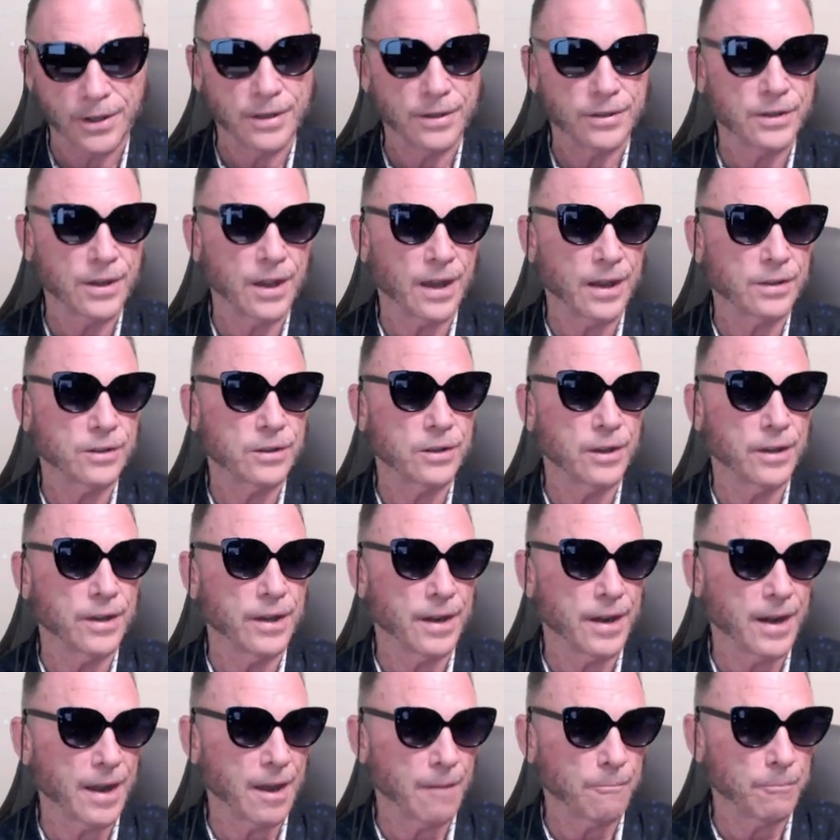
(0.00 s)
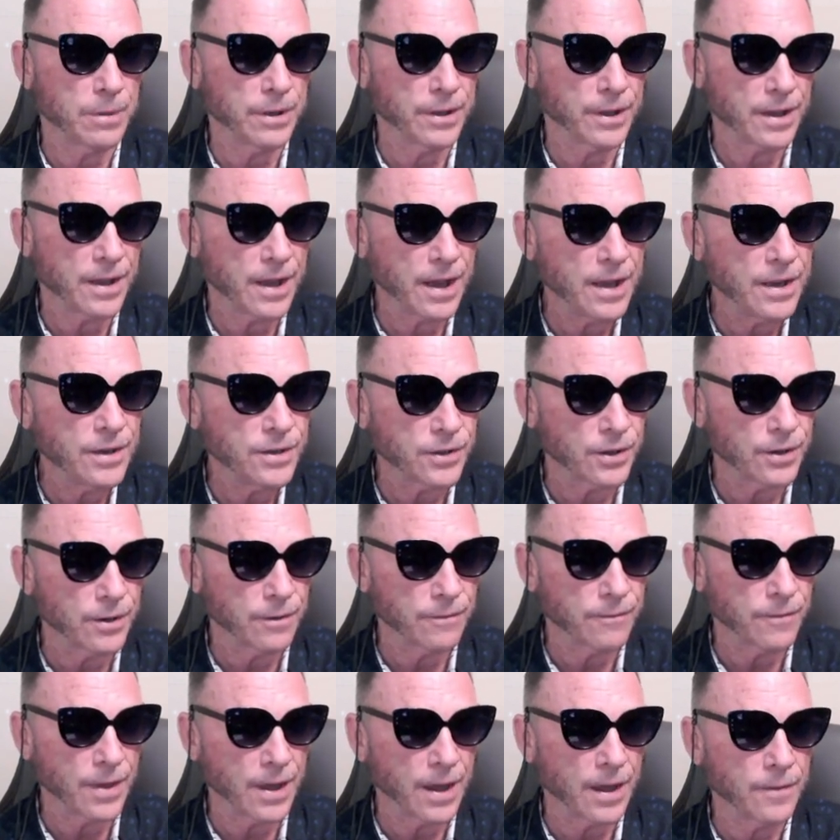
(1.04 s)
is actually an application
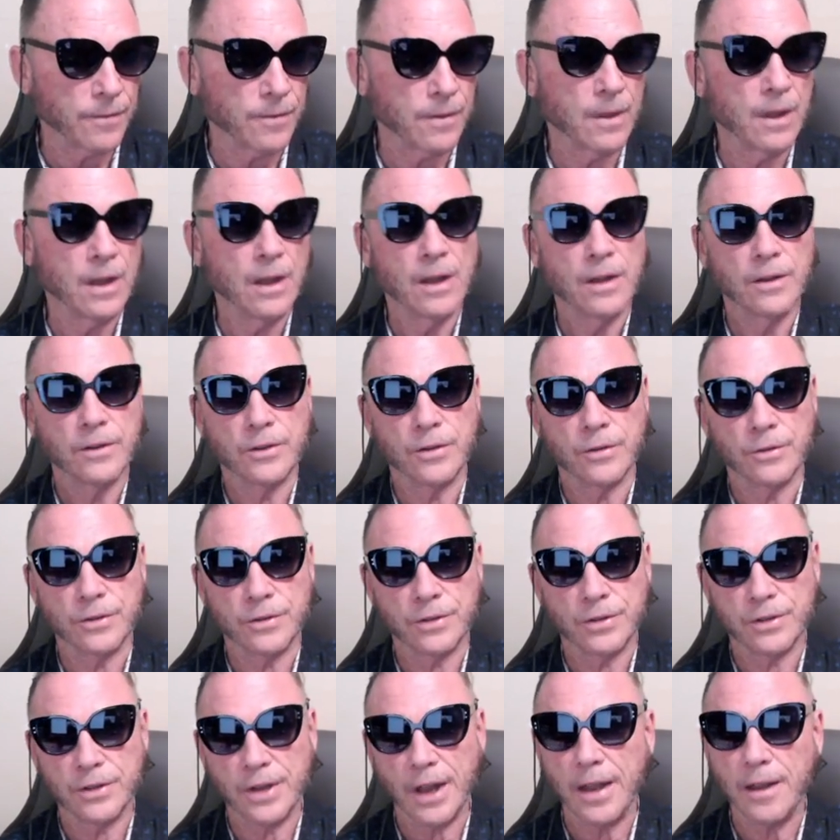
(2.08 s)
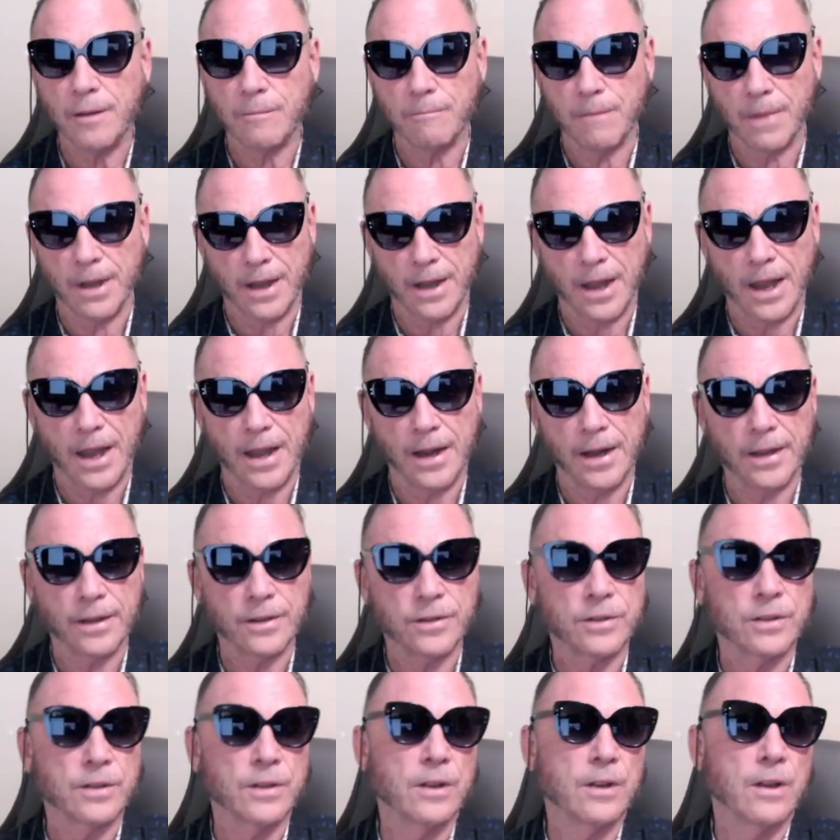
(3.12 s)
of that to state
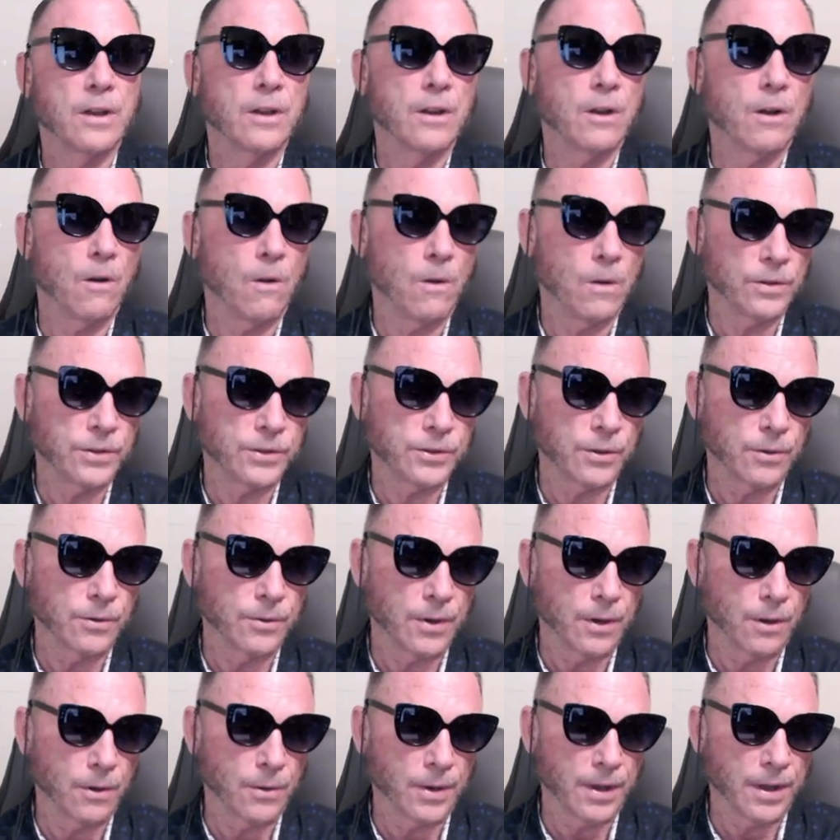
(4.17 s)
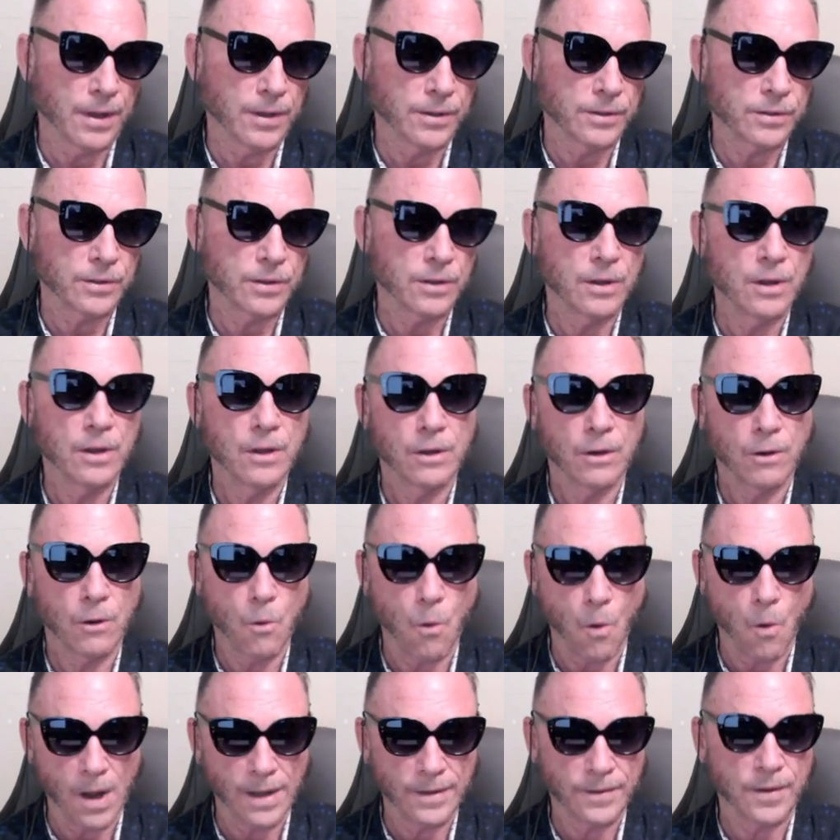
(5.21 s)
mechanics, also known as
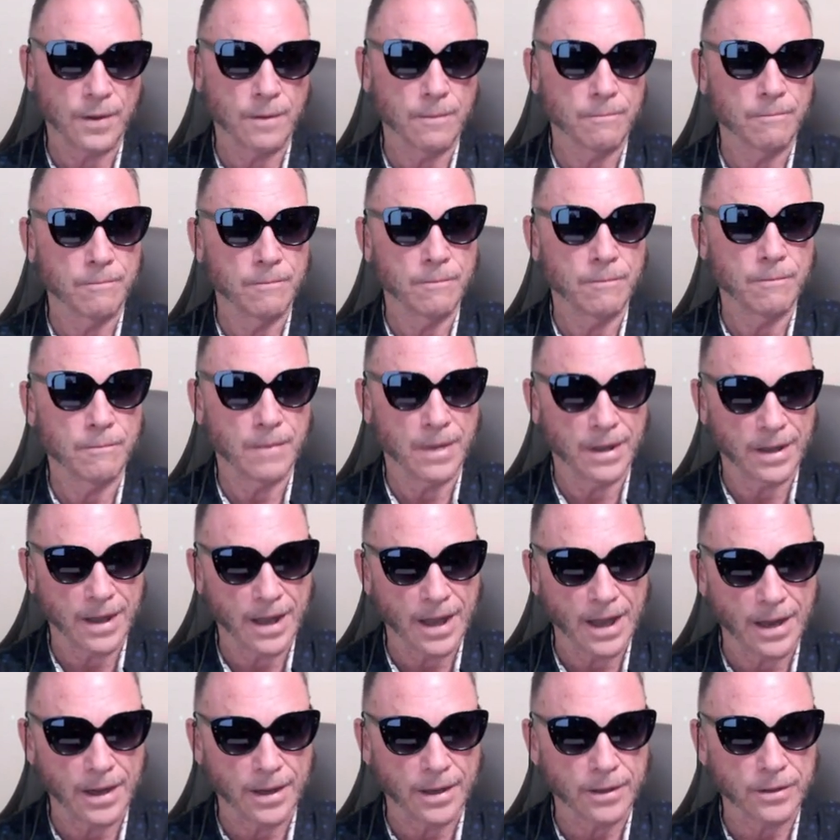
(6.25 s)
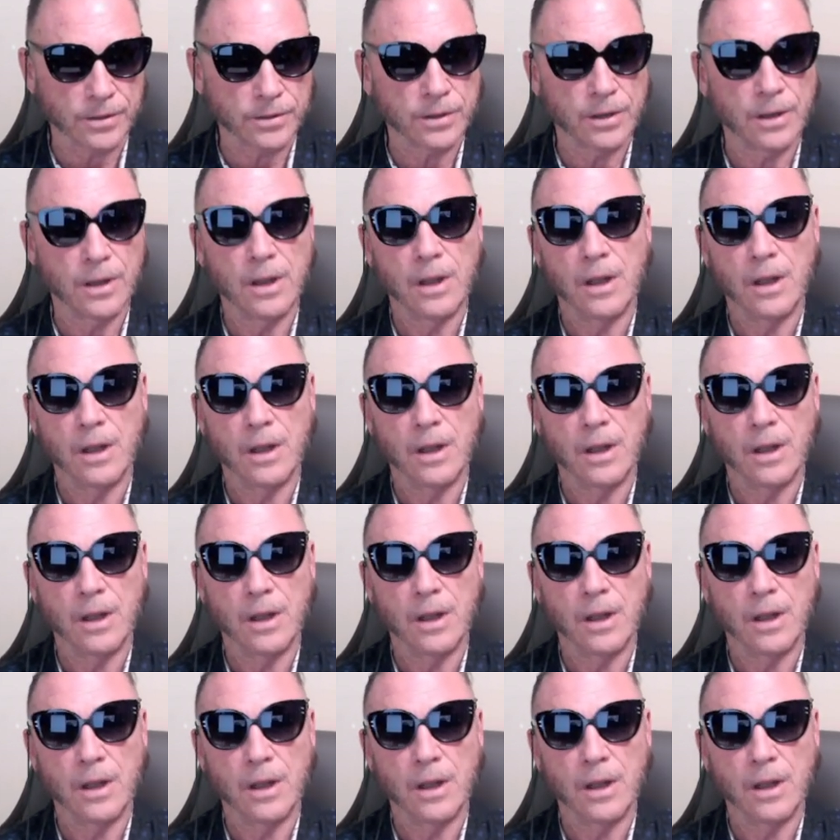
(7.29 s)
quantum mechanics.